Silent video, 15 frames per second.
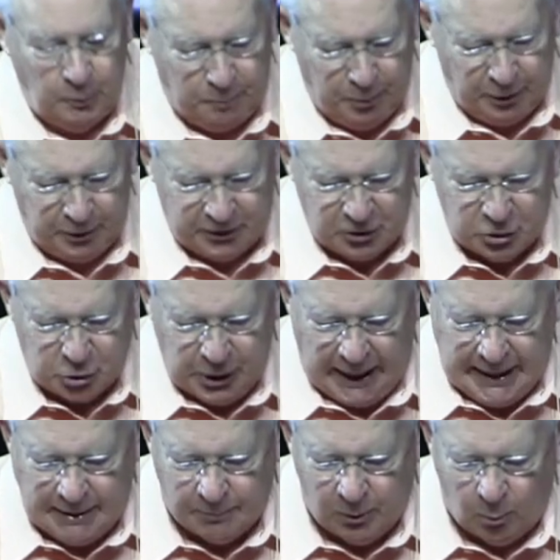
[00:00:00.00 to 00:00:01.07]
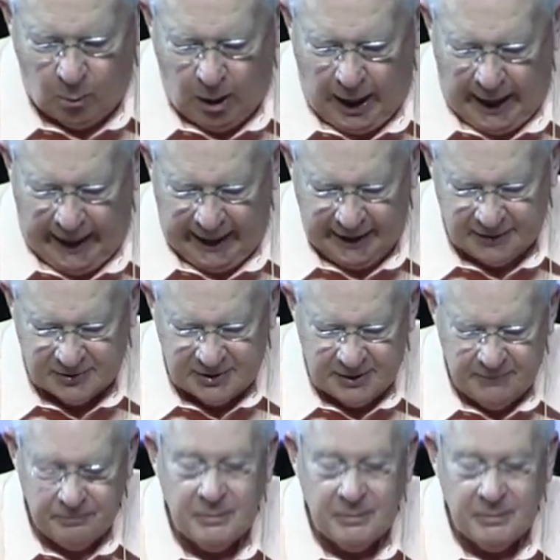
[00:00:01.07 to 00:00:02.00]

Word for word: to put to shame the wise.